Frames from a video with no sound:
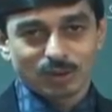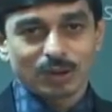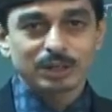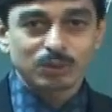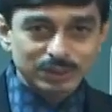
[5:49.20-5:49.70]

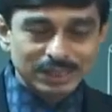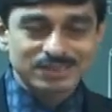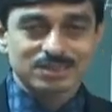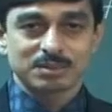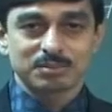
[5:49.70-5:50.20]
or
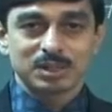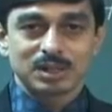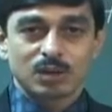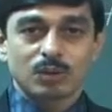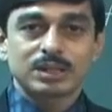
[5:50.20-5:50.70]
ecosystem,
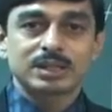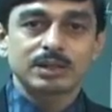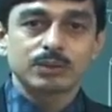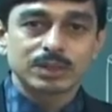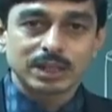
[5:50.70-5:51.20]
or what is
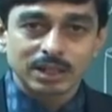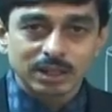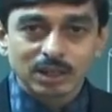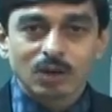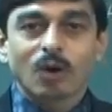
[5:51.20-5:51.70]

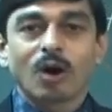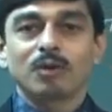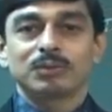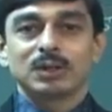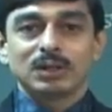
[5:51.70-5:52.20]
using
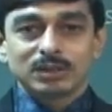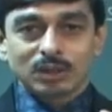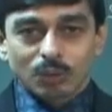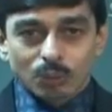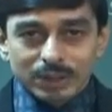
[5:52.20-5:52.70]
of
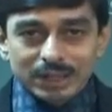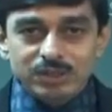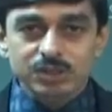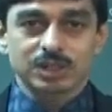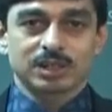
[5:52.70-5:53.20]
the
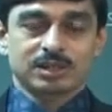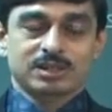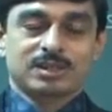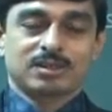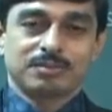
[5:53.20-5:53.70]
wooden
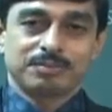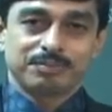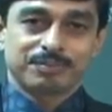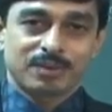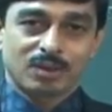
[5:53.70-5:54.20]
chairs?
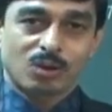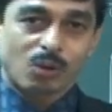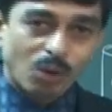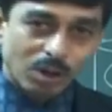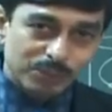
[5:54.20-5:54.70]

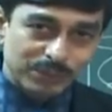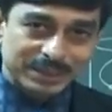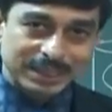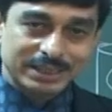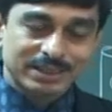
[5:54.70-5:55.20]
All
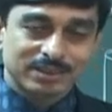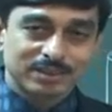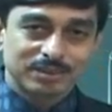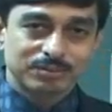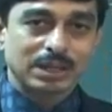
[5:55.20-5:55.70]
physics
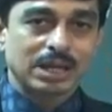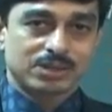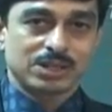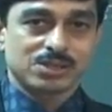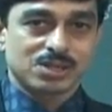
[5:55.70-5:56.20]

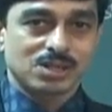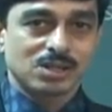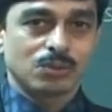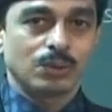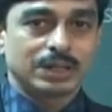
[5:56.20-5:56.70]
behind it
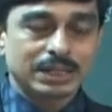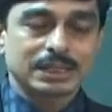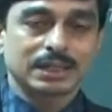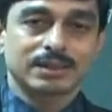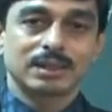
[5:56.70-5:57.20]
we will
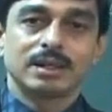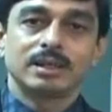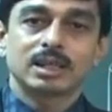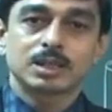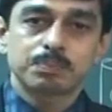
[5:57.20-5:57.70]
discuss
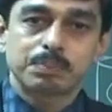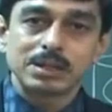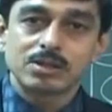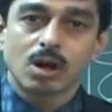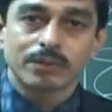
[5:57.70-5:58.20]
in the
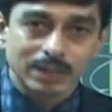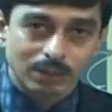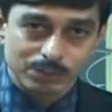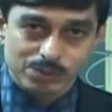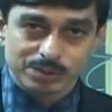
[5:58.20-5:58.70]
speed of
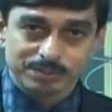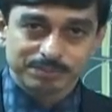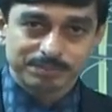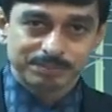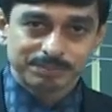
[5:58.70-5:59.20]
sound,
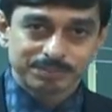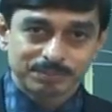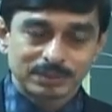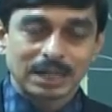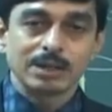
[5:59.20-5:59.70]

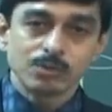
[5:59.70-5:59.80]
the